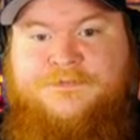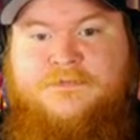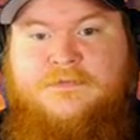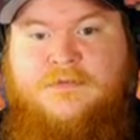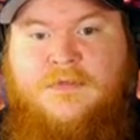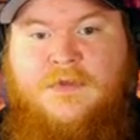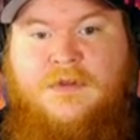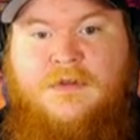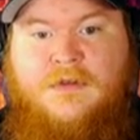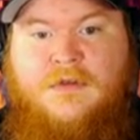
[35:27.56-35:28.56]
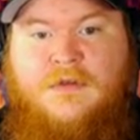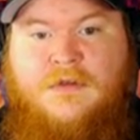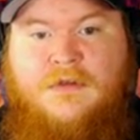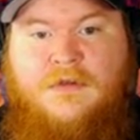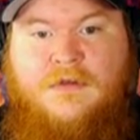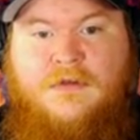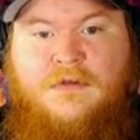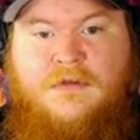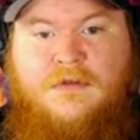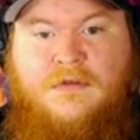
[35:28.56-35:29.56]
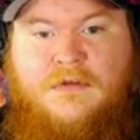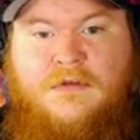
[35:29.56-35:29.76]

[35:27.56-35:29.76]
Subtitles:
[no speech]